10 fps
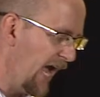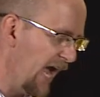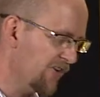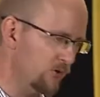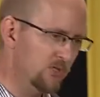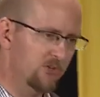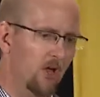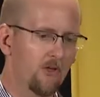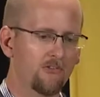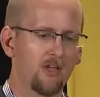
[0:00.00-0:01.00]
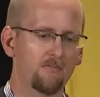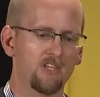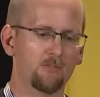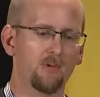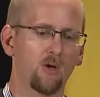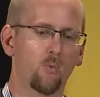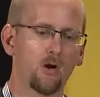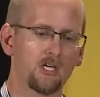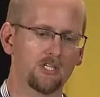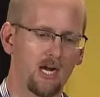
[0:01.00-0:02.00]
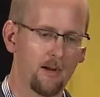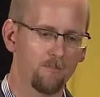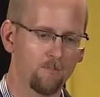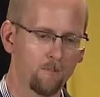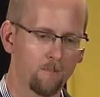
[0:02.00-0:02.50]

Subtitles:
as a result of this big workshop,